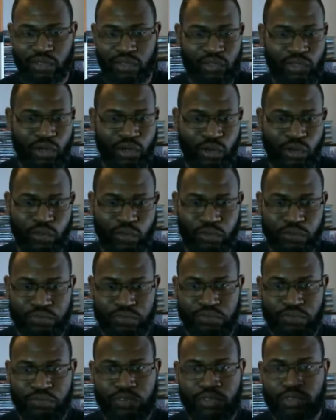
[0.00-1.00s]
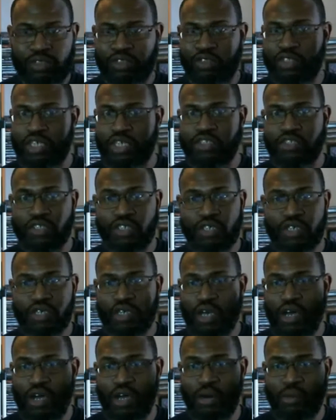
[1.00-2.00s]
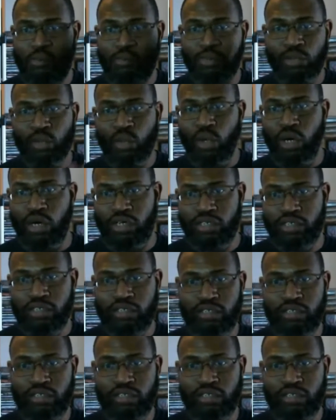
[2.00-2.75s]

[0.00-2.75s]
you know, Justin Bua